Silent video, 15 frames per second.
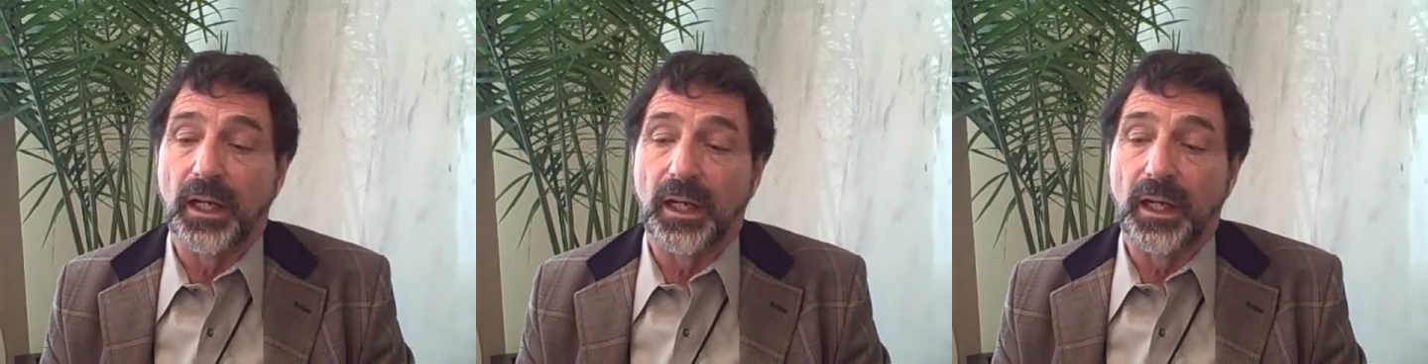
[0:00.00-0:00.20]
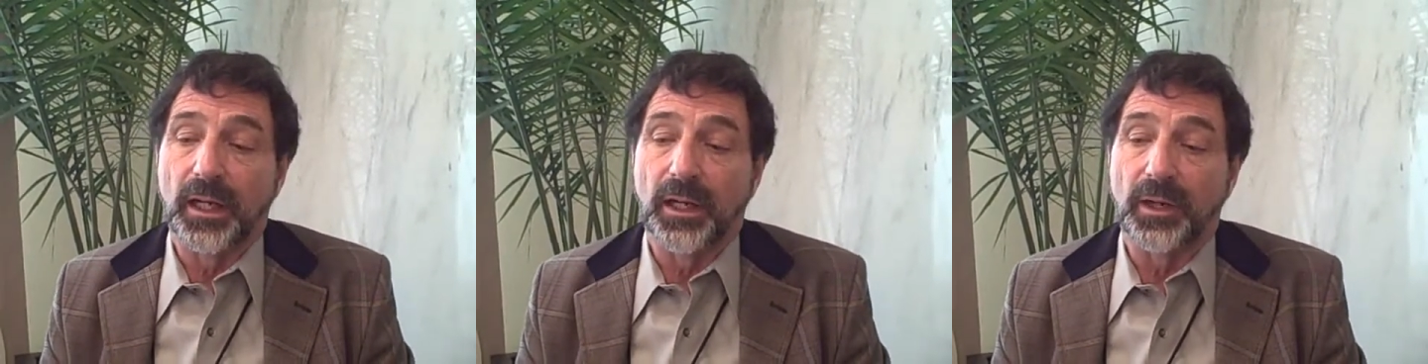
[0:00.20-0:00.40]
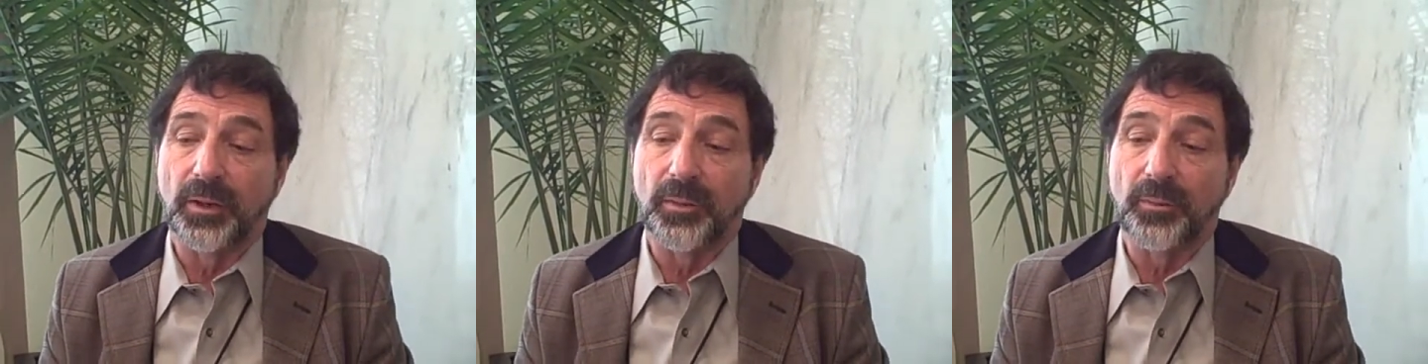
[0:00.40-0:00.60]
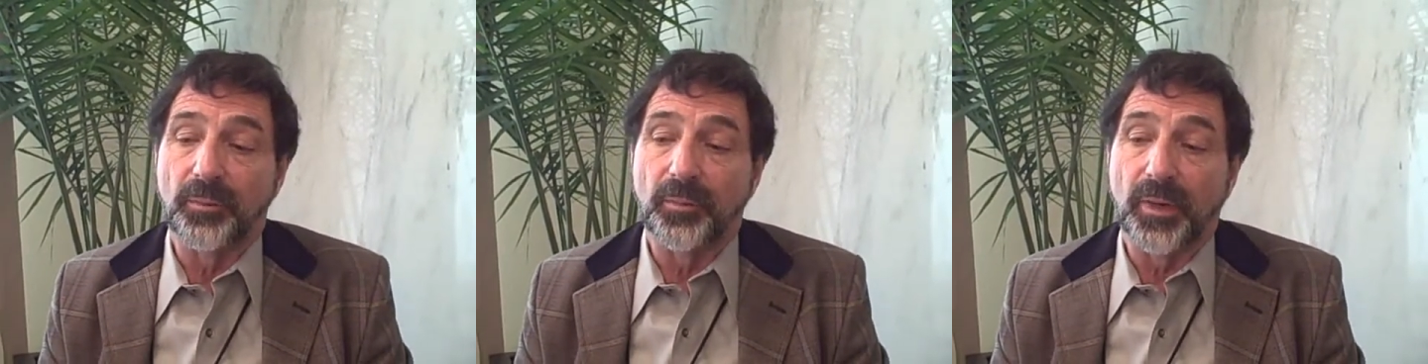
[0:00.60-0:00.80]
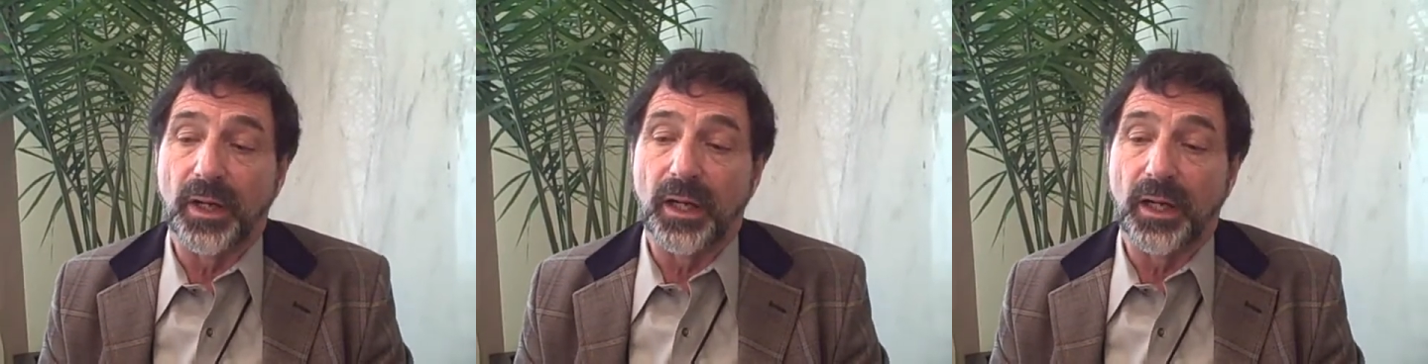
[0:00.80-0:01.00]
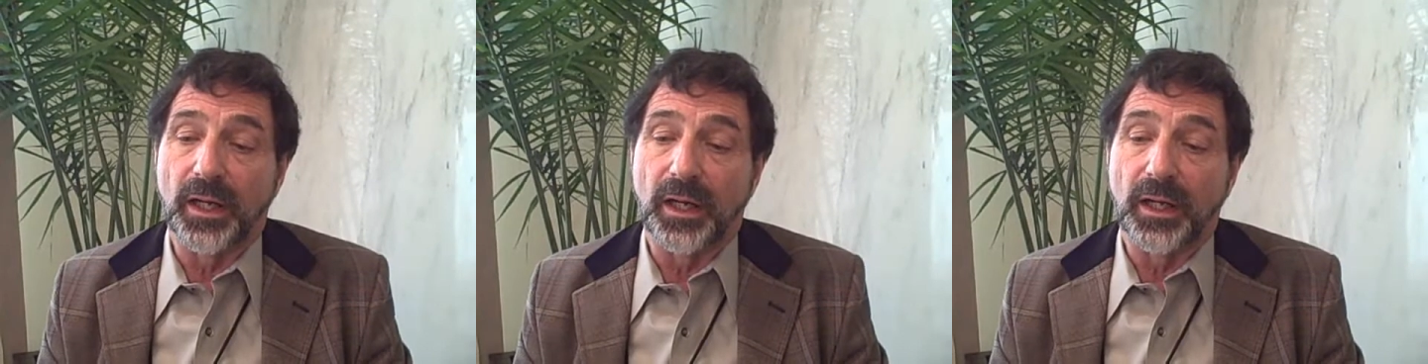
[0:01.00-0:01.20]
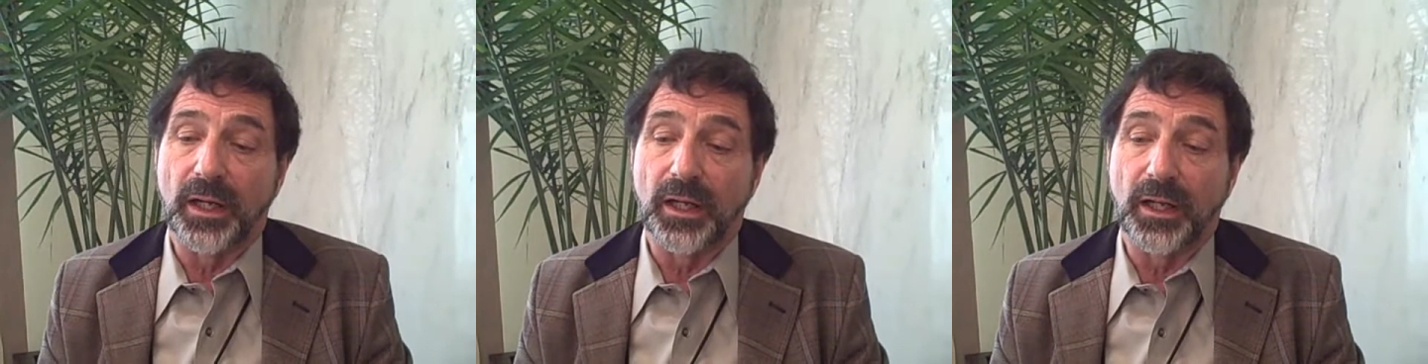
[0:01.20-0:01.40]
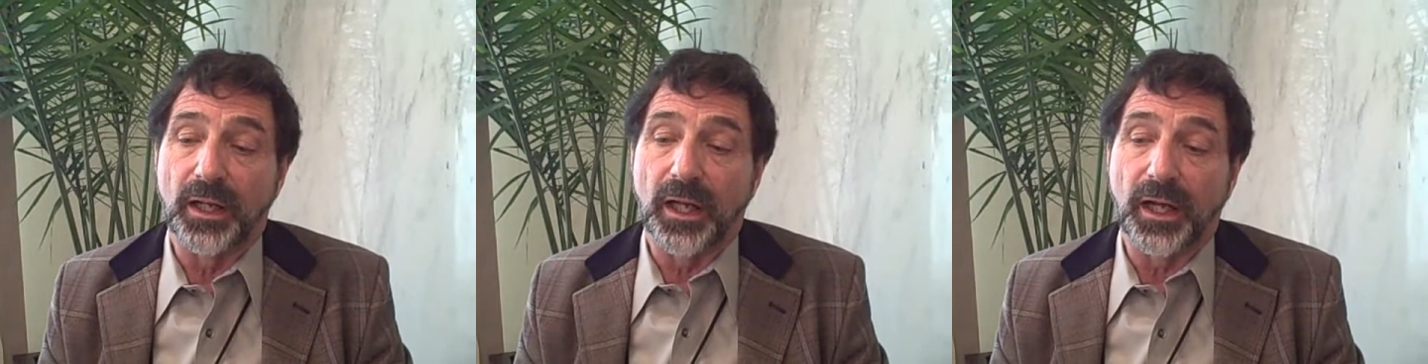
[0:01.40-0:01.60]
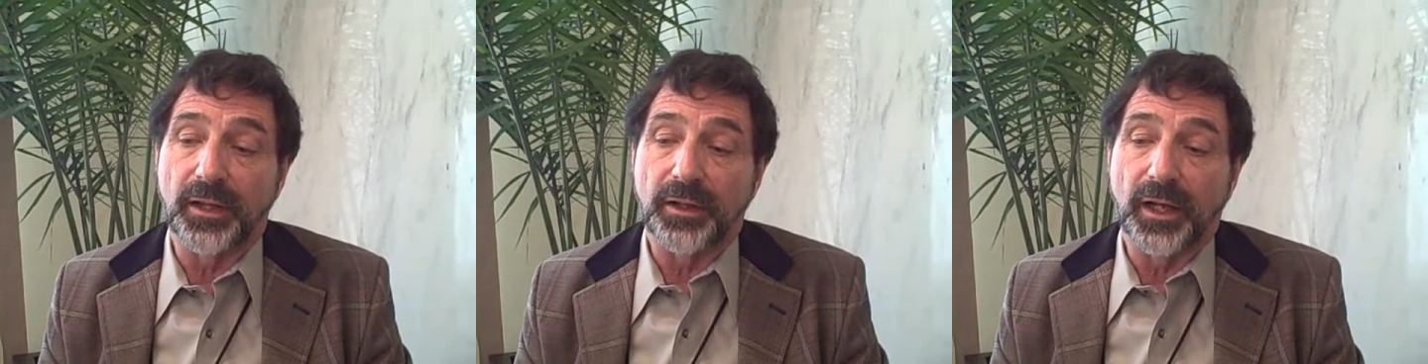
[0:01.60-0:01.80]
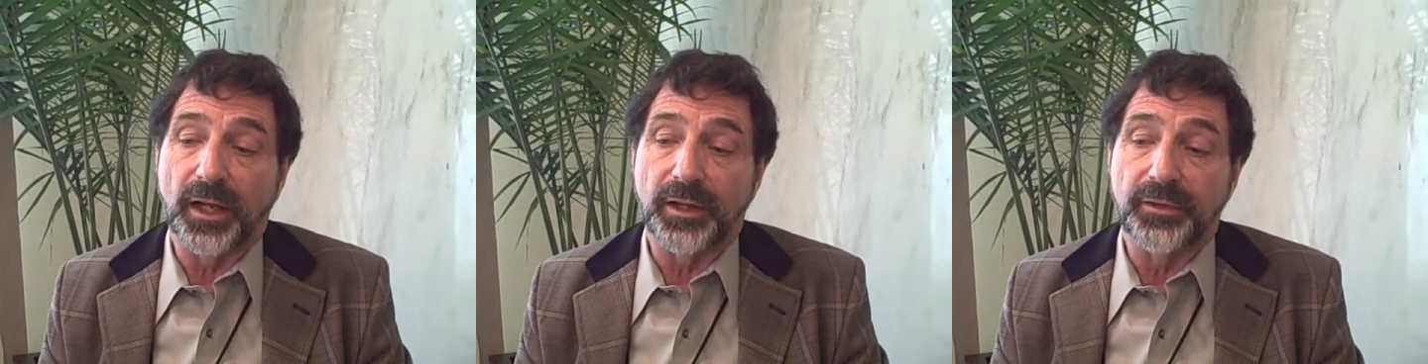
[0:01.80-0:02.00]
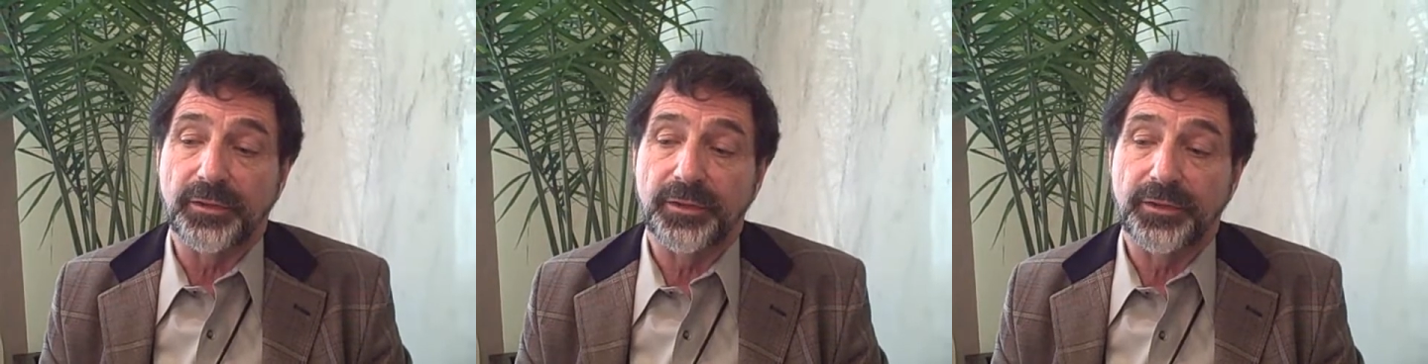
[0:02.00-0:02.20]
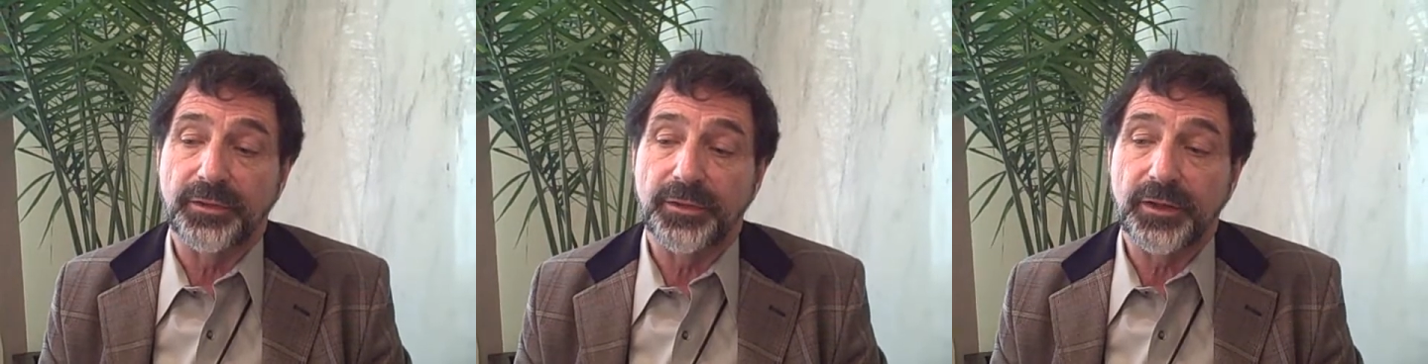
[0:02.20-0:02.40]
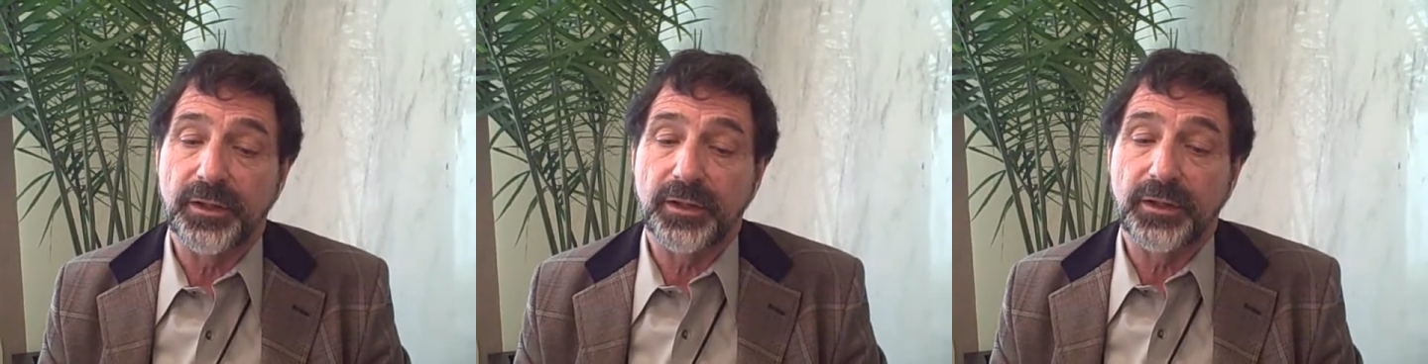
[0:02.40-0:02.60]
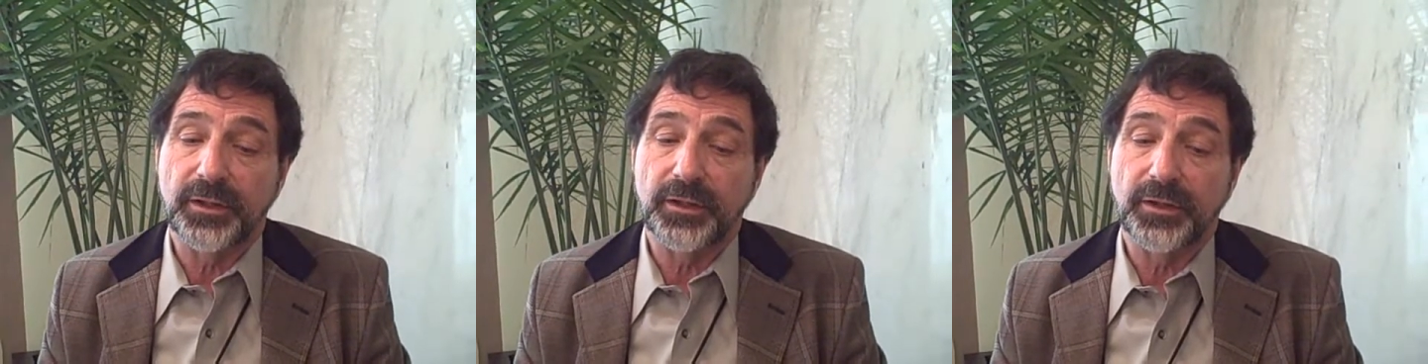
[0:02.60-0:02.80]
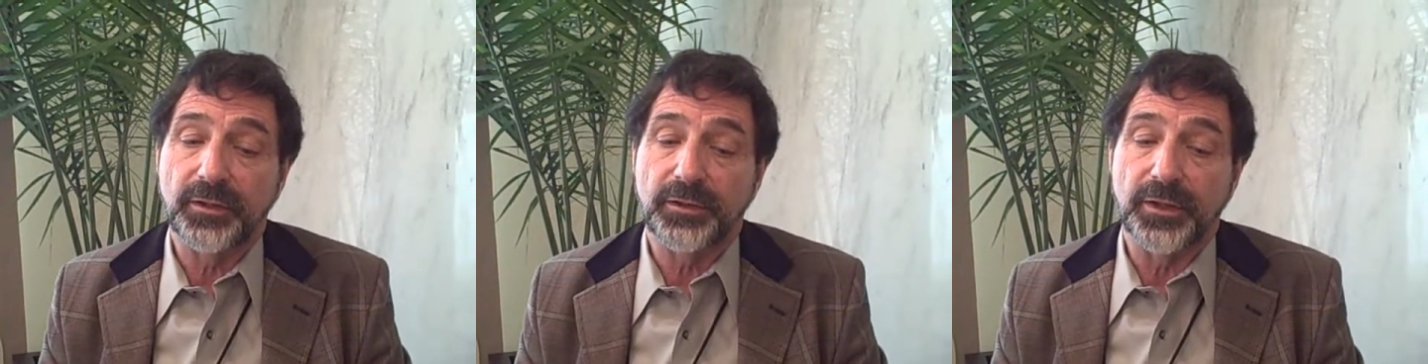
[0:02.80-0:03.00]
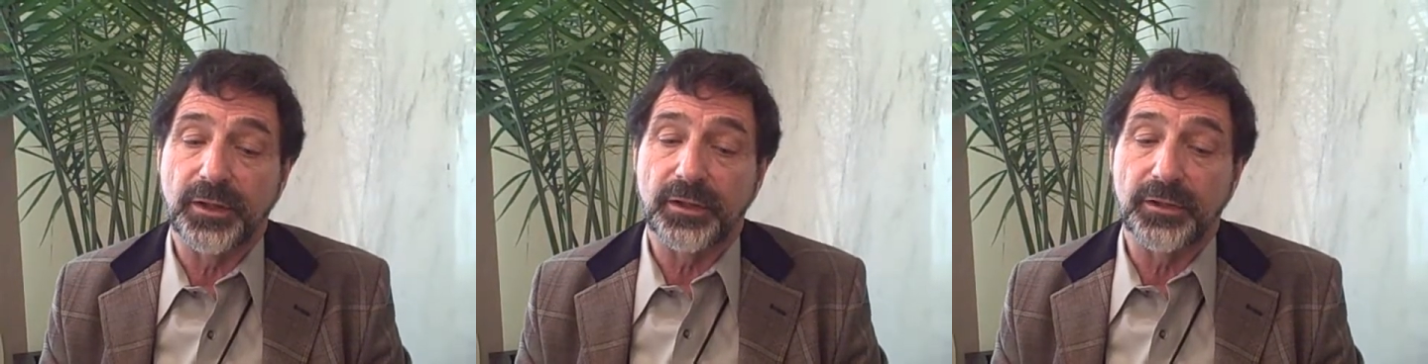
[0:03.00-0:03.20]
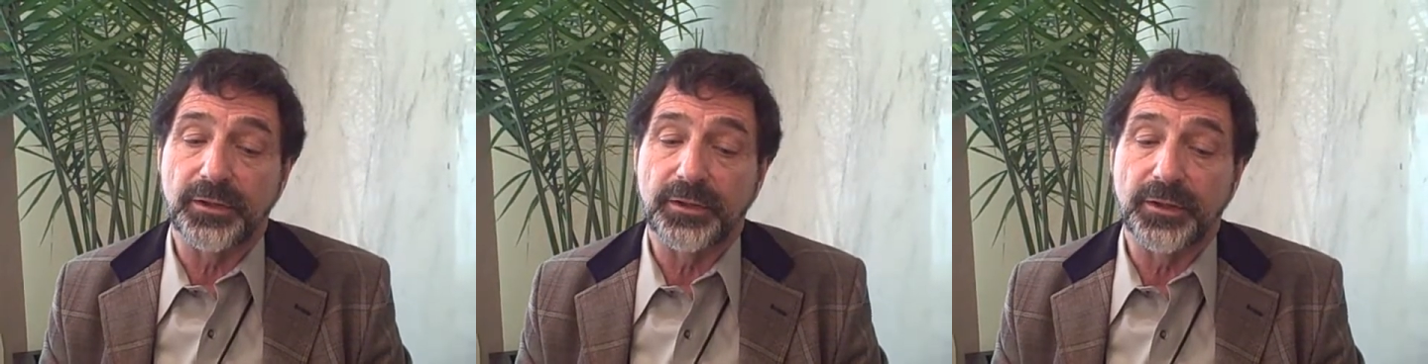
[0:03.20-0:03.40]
I think that